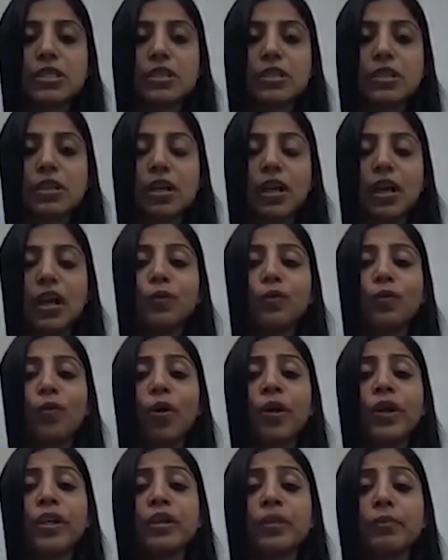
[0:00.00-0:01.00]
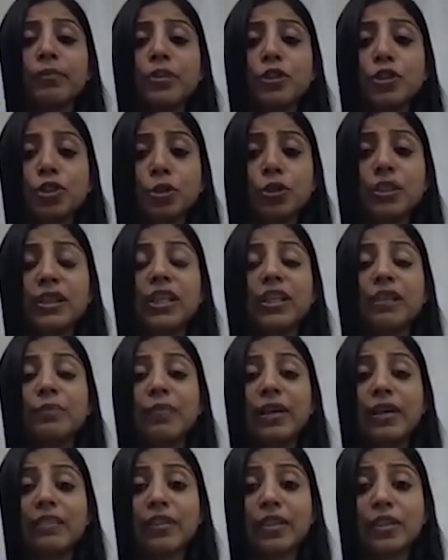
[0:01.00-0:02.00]
avoid sugary
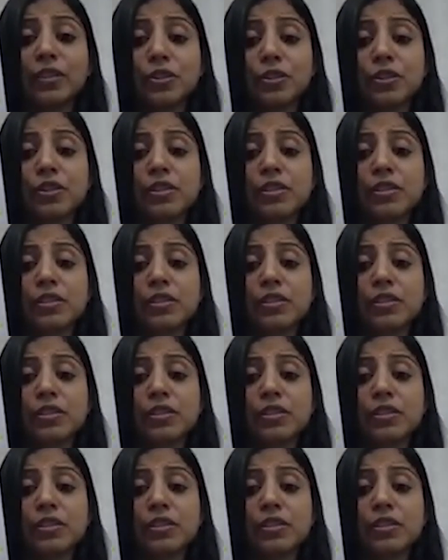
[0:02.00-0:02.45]
beverages.